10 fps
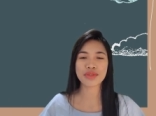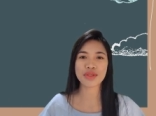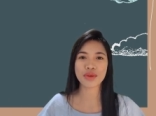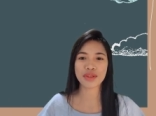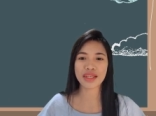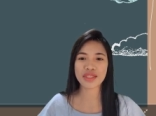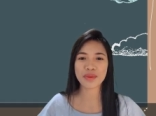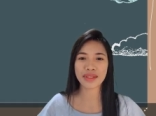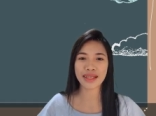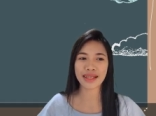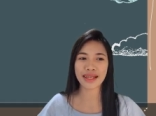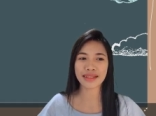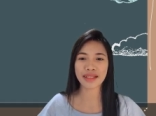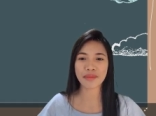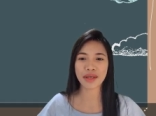So that's what I
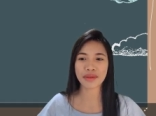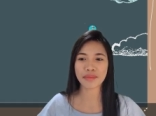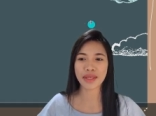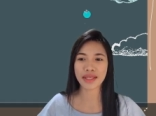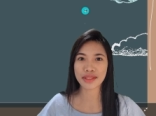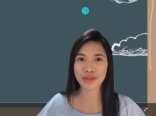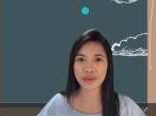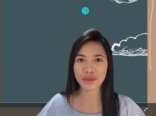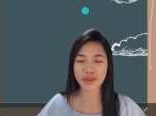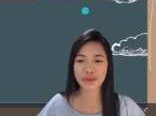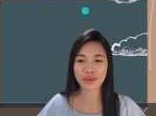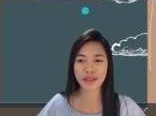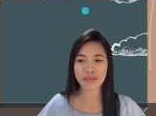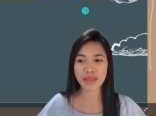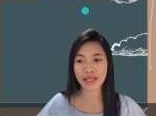liked about being in Tokyo
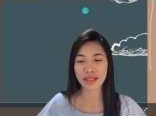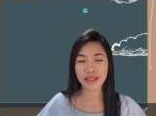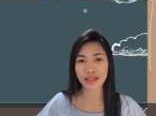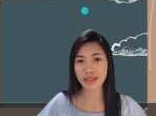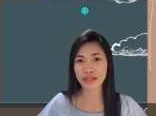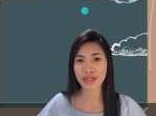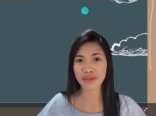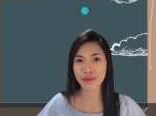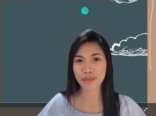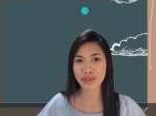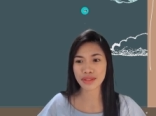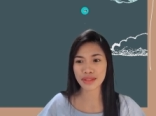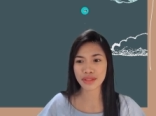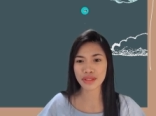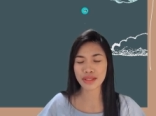and being in a non-driving
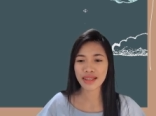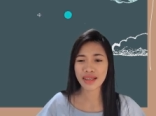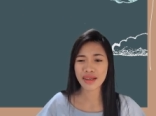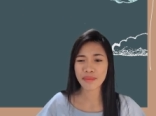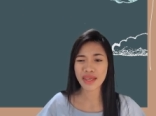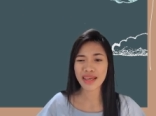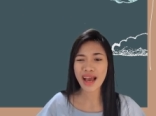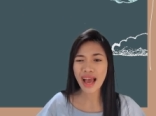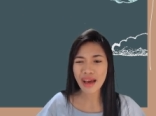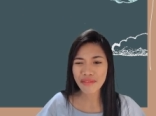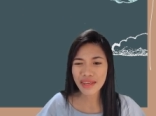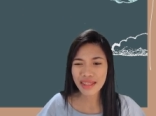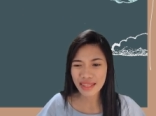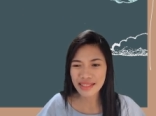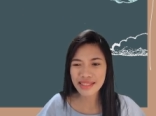position. It,
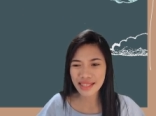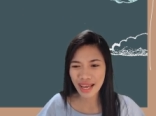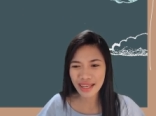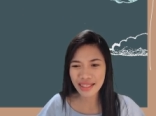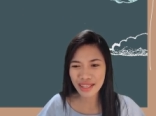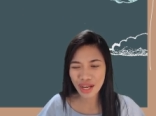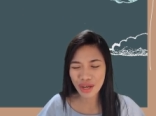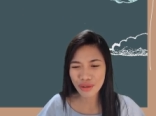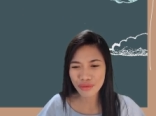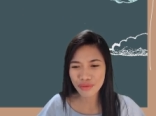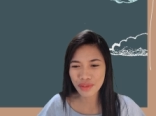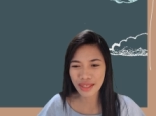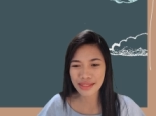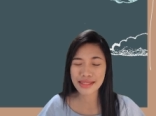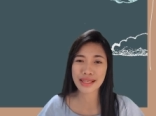having this kind of
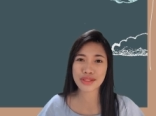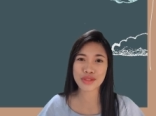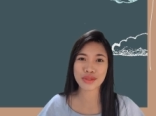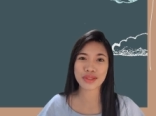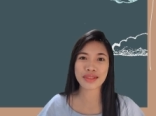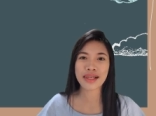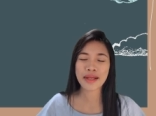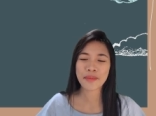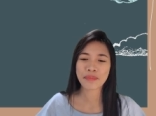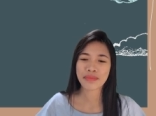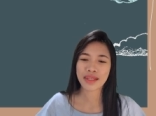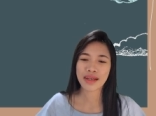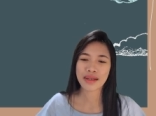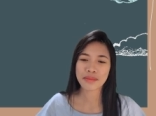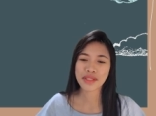like schedule,
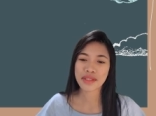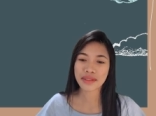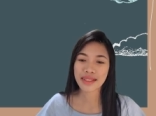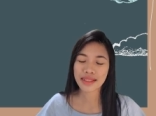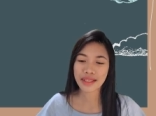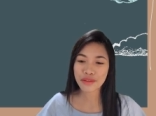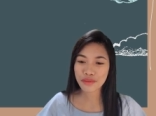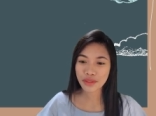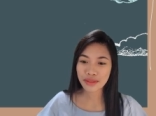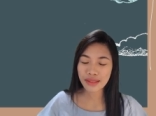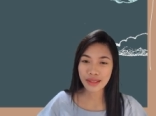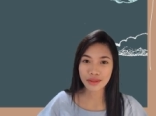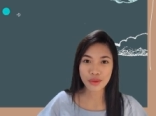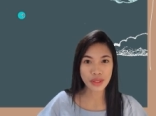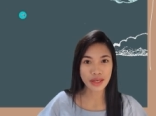um, starting at eight forty
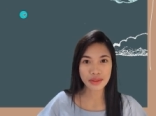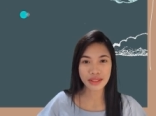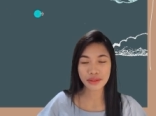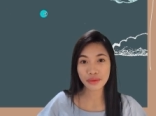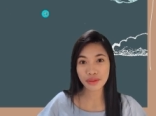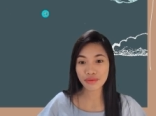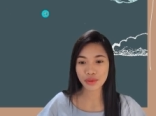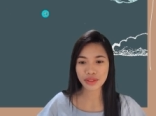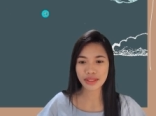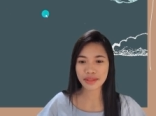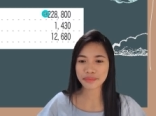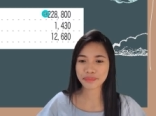and going out at three forty.